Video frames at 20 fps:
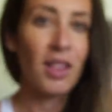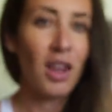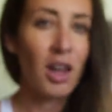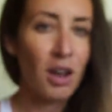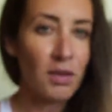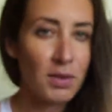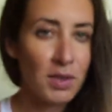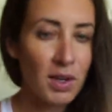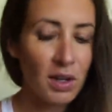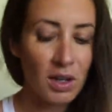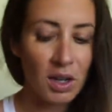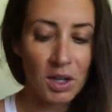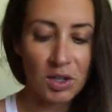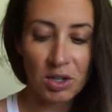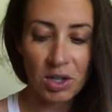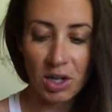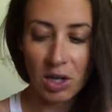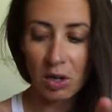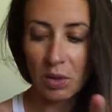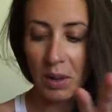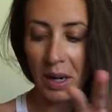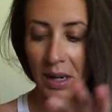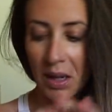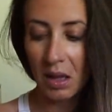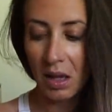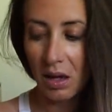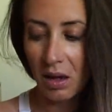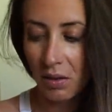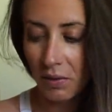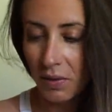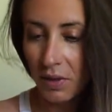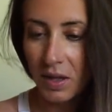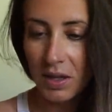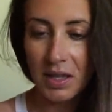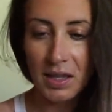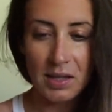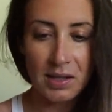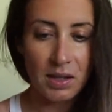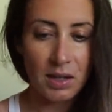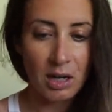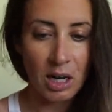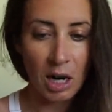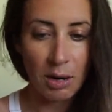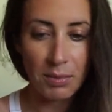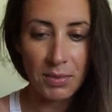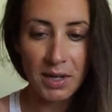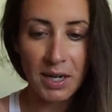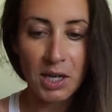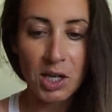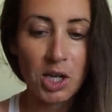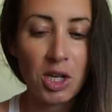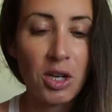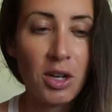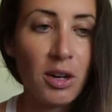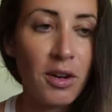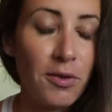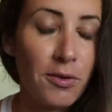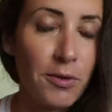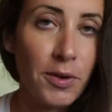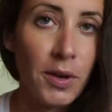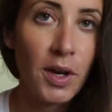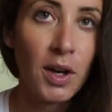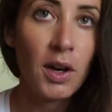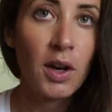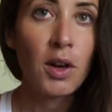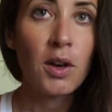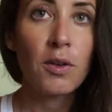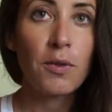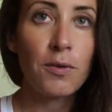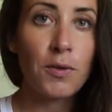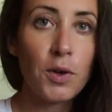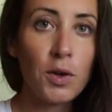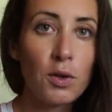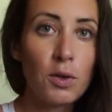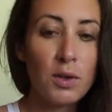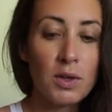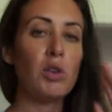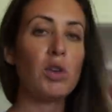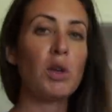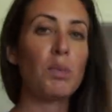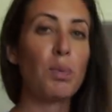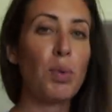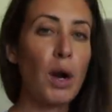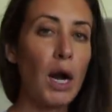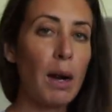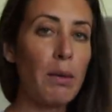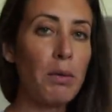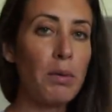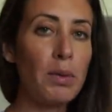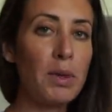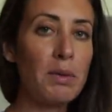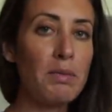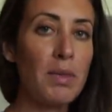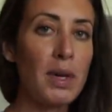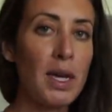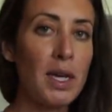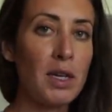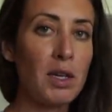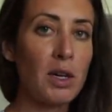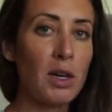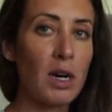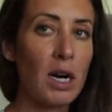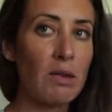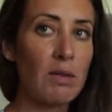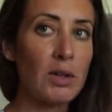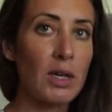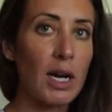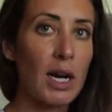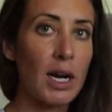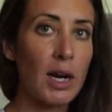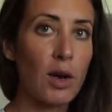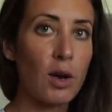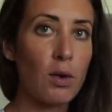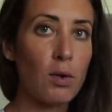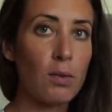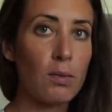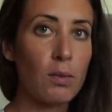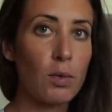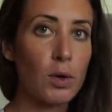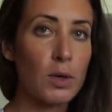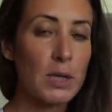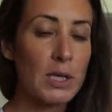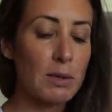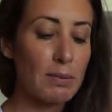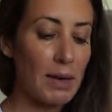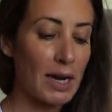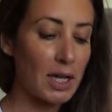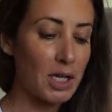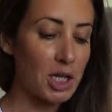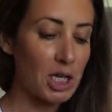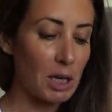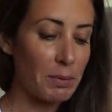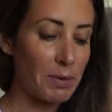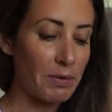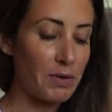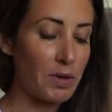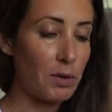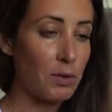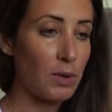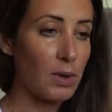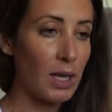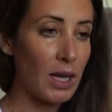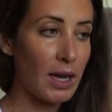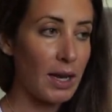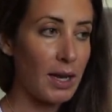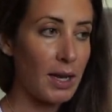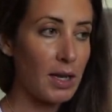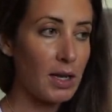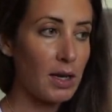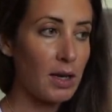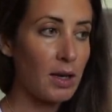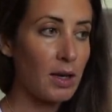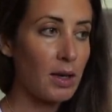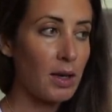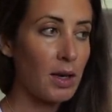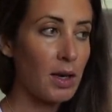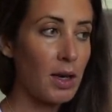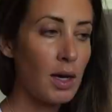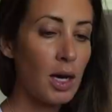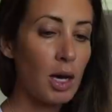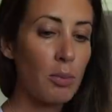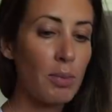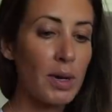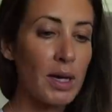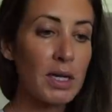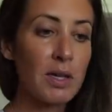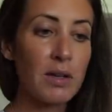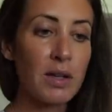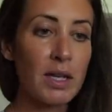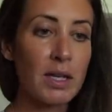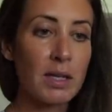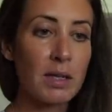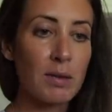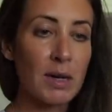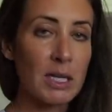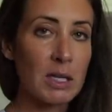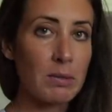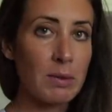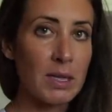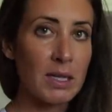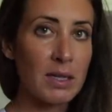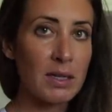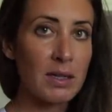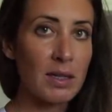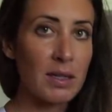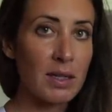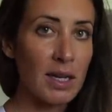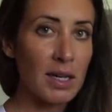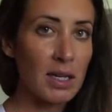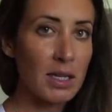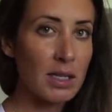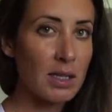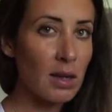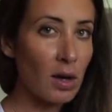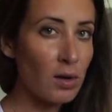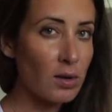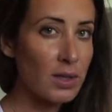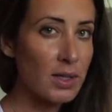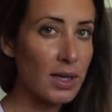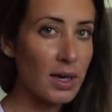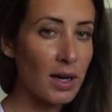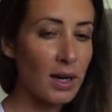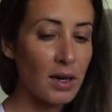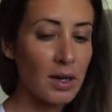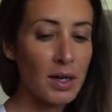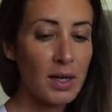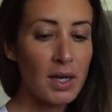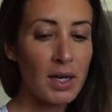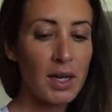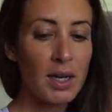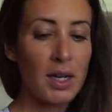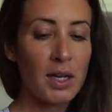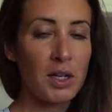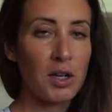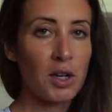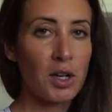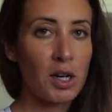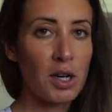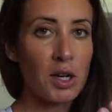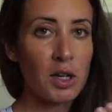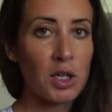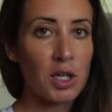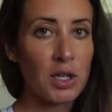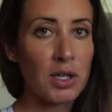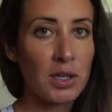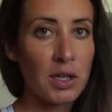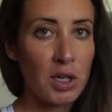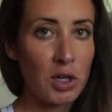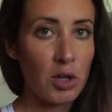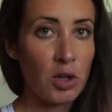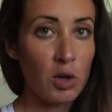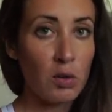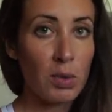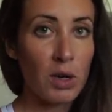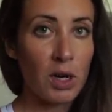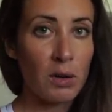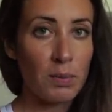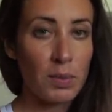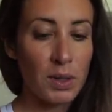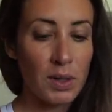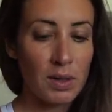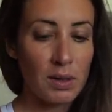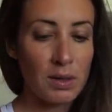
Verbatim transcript: love cilantro, I love this combination of foods. You could probably make your avocado more smashed up if you like, but this recipe, since it's like a salsa, you're gonna just cube up